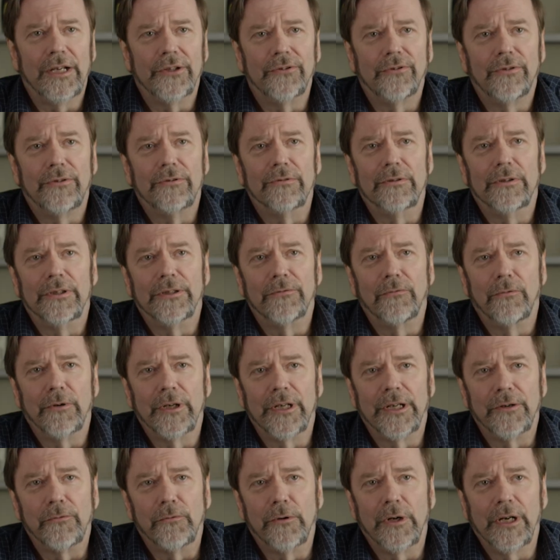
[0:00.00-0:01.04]
school, and
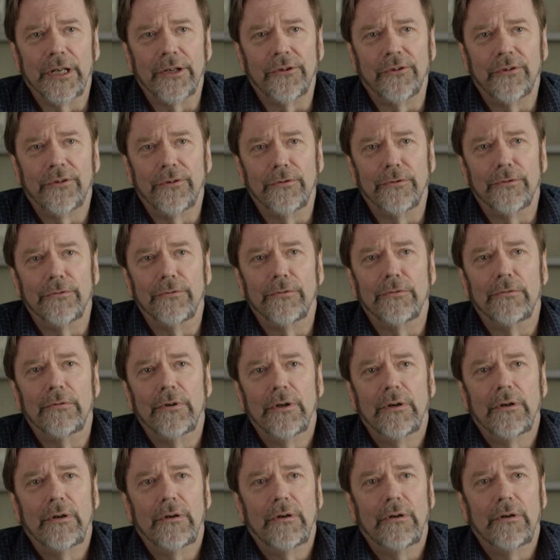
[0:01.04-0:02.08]
when I wanted to
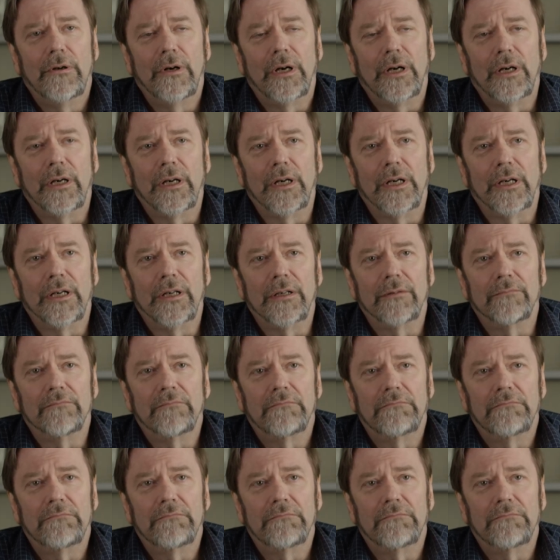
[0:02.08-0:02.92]
go